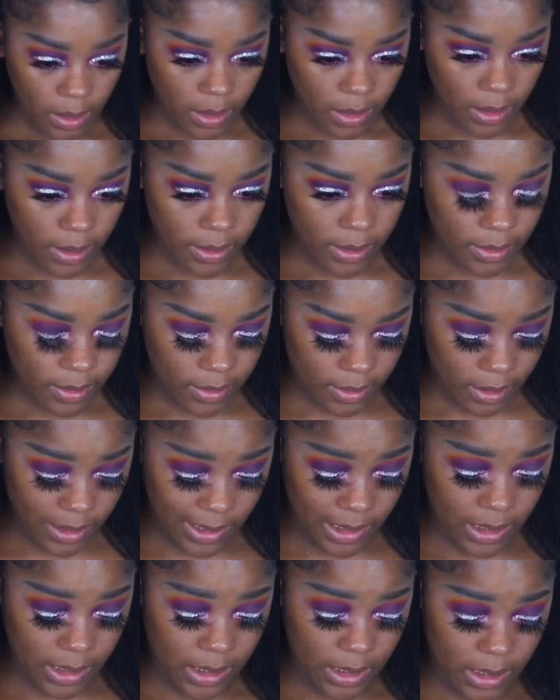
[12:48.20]
And
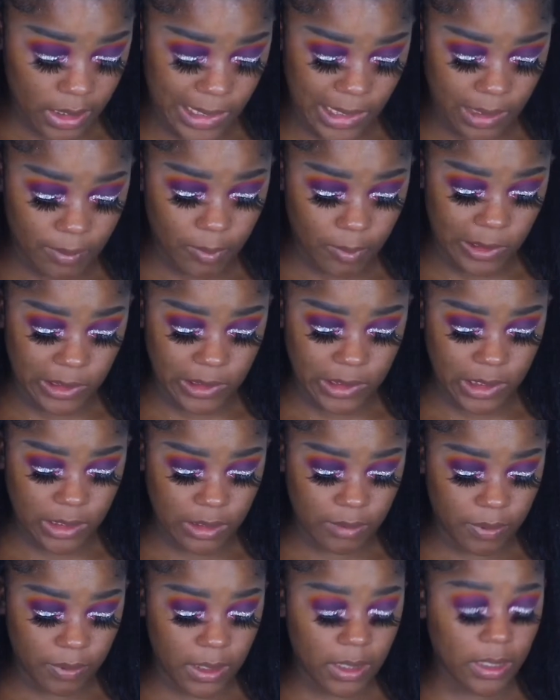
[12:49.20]
then I'm going to take
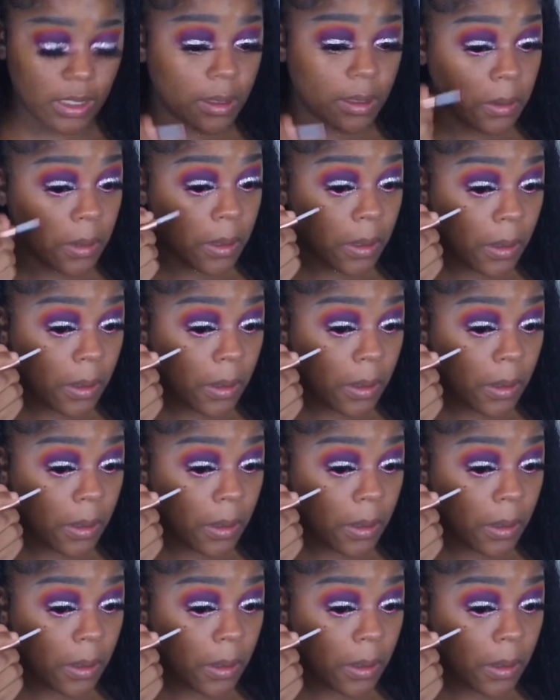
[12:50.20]
the pink.